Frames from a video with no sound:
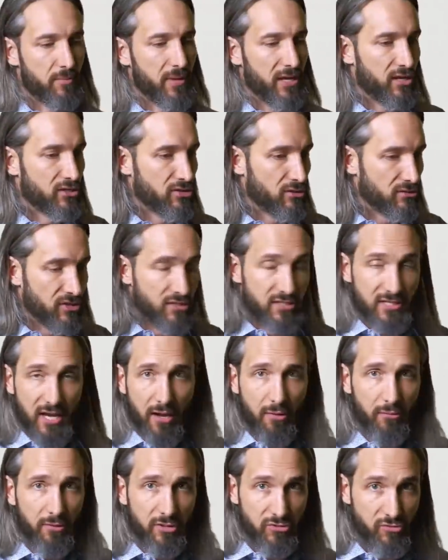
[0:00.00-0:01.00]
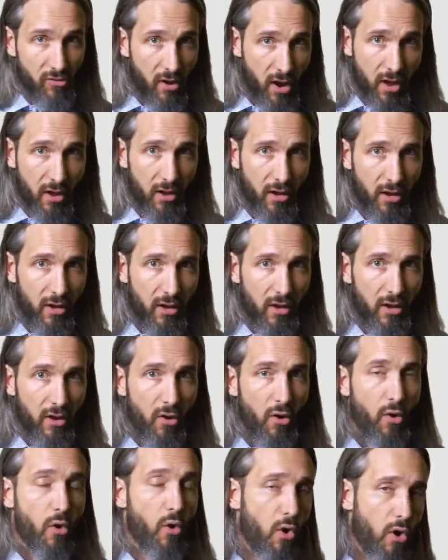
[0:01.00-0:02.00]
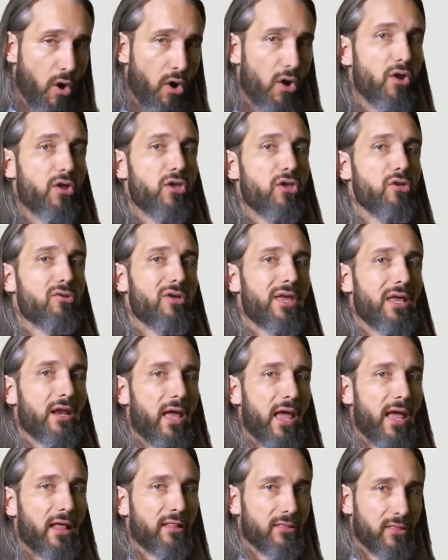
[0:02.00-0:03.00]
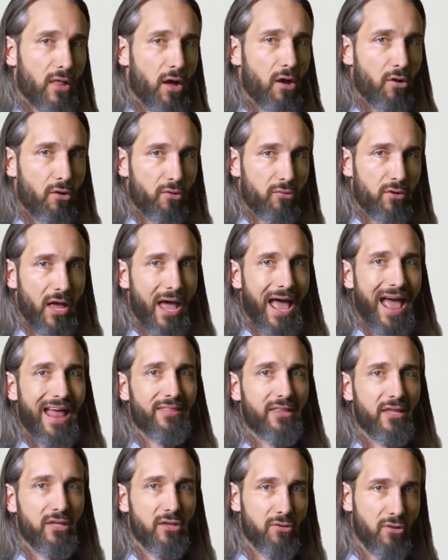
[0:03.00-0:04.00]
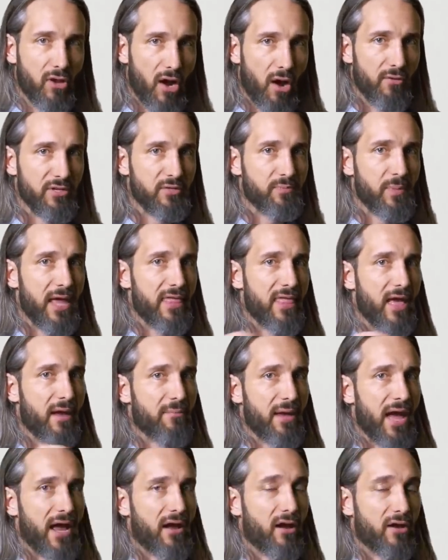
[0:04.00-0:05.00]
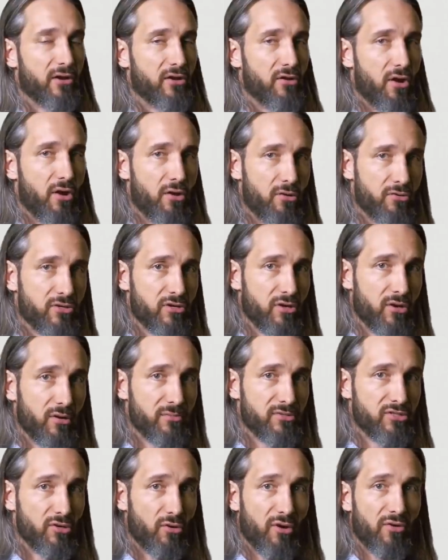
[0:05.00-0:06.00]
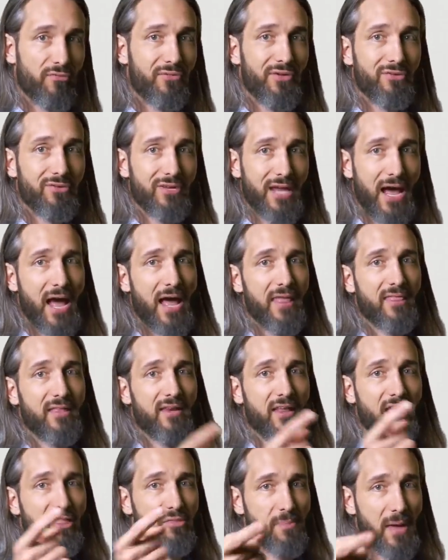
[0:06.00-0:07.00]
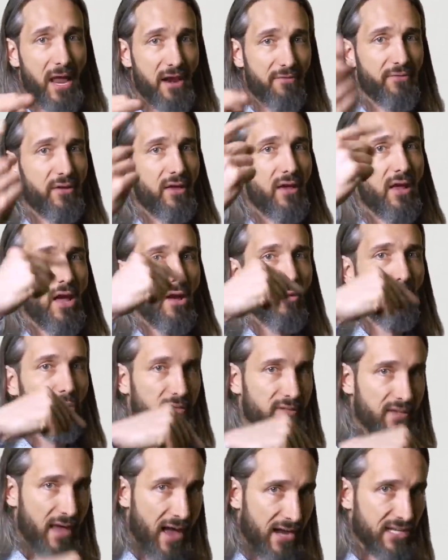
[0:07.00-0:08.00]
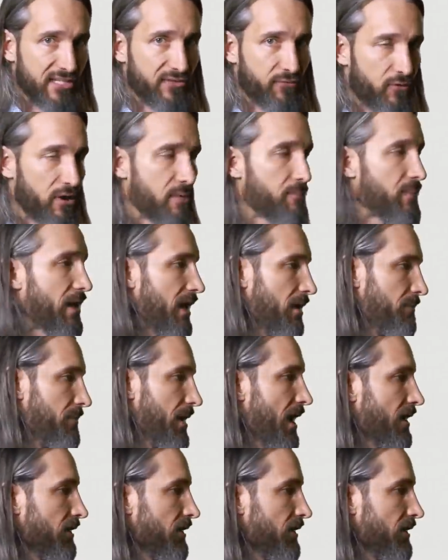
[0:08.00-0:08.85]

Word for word: either because you just take a withdrawal or you get a loan, and that you could always pay that back on your own terms, or if you die, the death benefit will tax-free pay it